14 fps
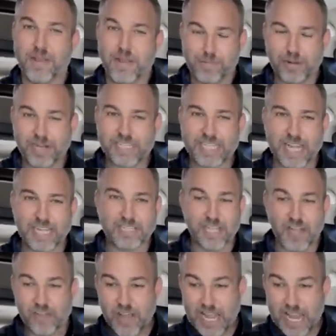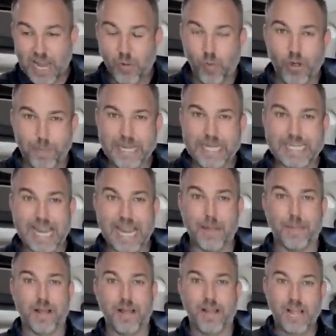Yeah. Pretty exciting stuff. Yeah. It will be in
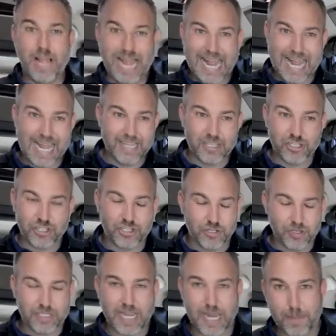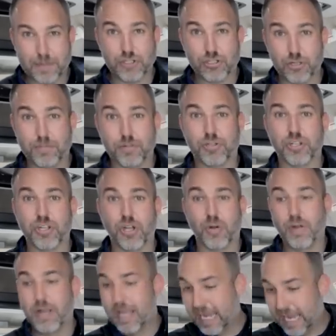Tampa at the Tampa Super
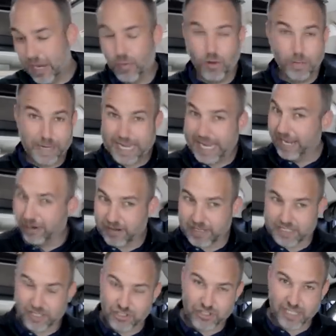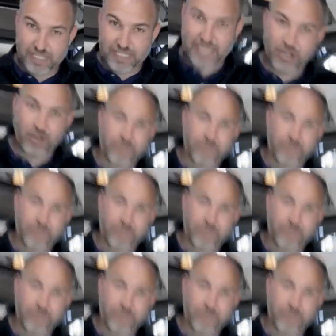Show. Yes. It will be here at Sunshine yeah. State